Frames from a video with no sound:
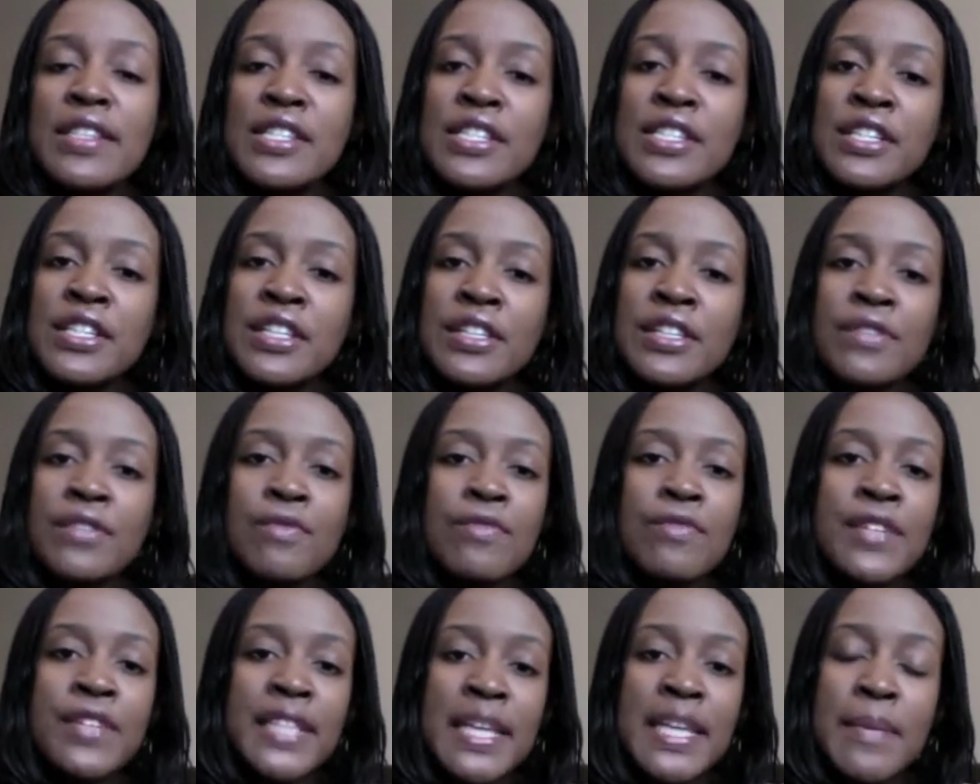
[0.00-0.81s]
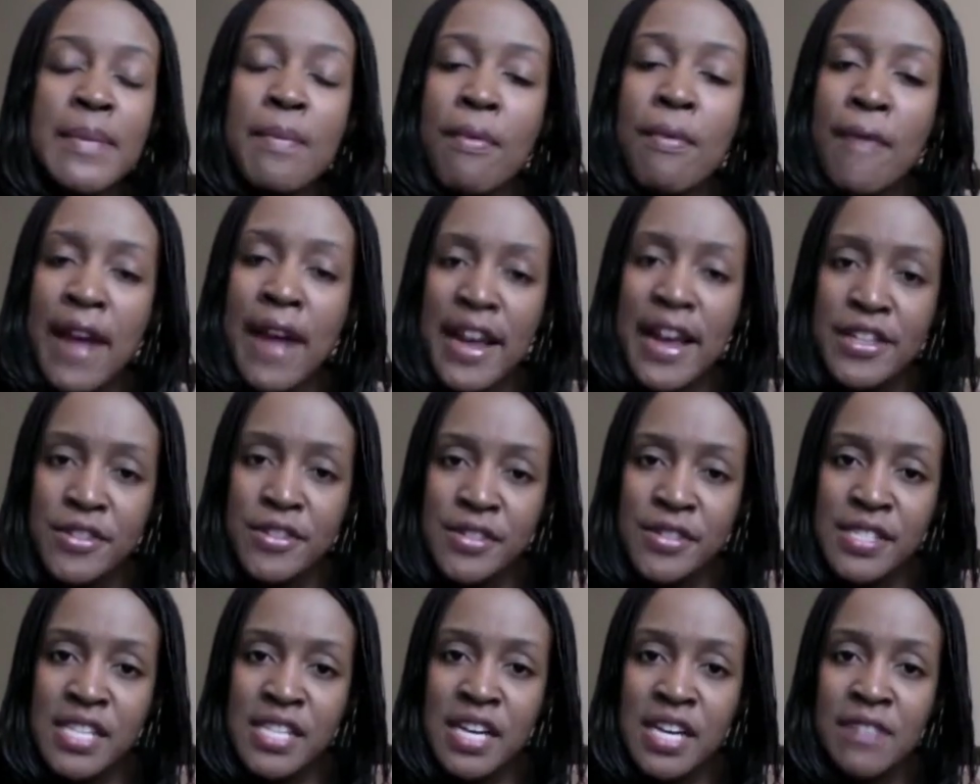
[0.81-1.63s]
to really brand
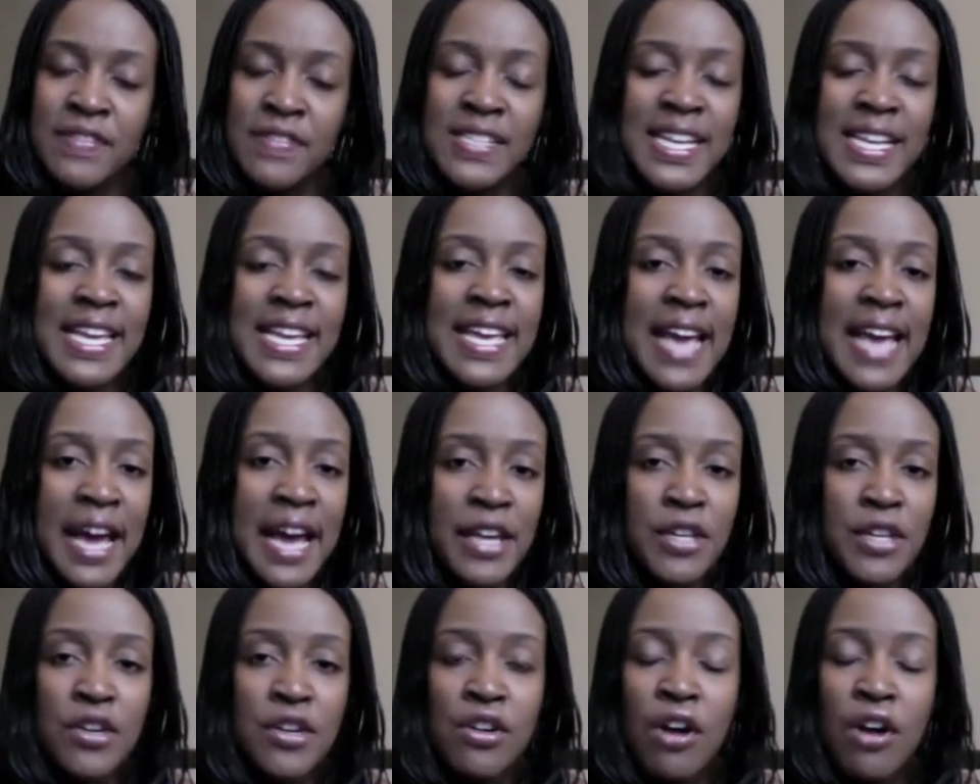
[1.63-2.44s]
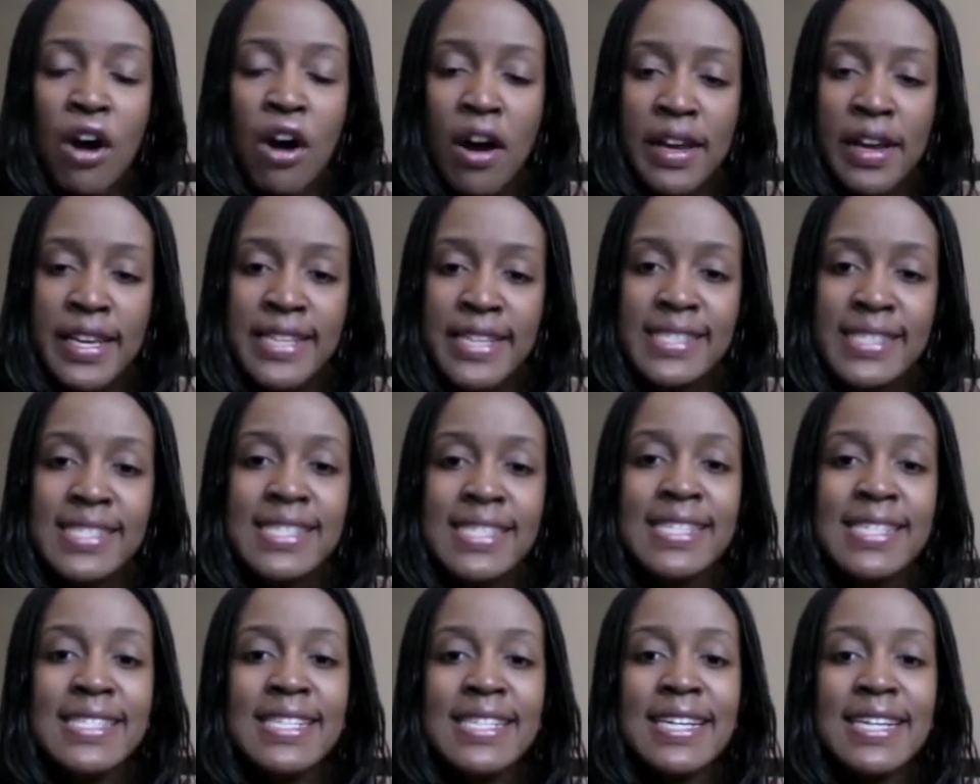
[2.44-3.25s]
yourself to get your
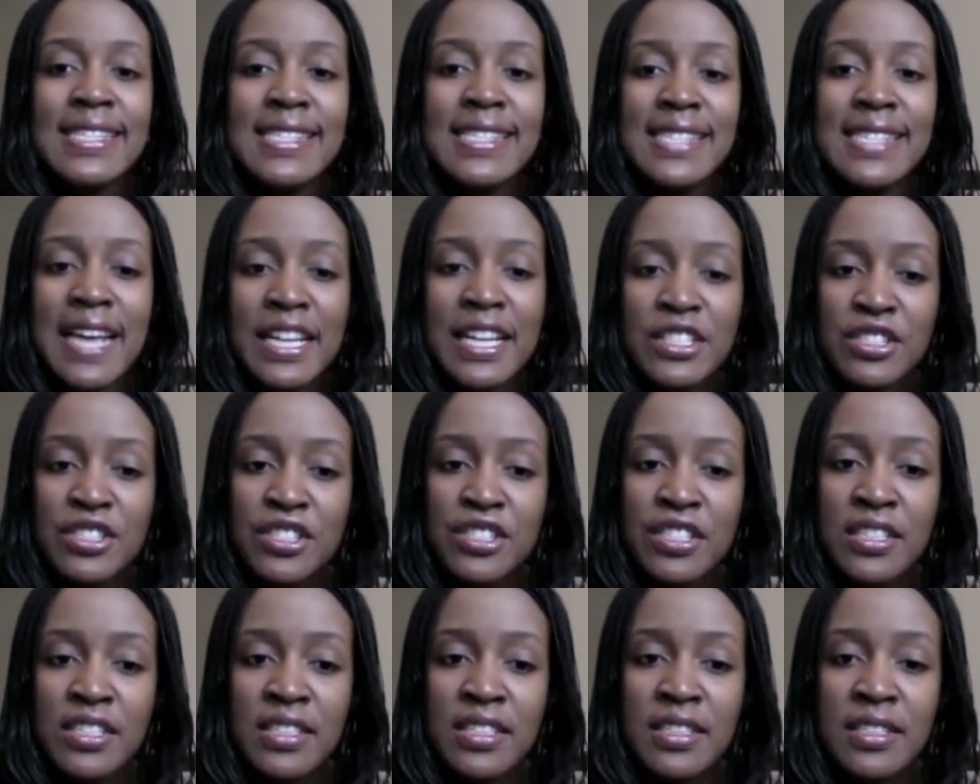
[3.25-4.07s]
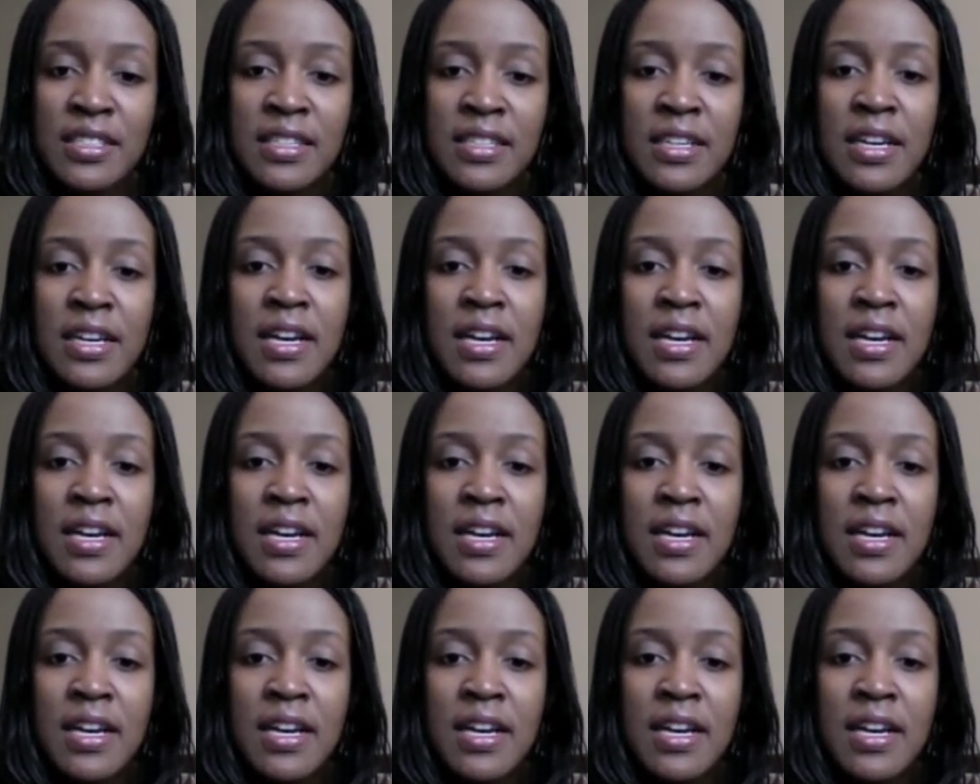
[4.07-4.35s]
audience's attention.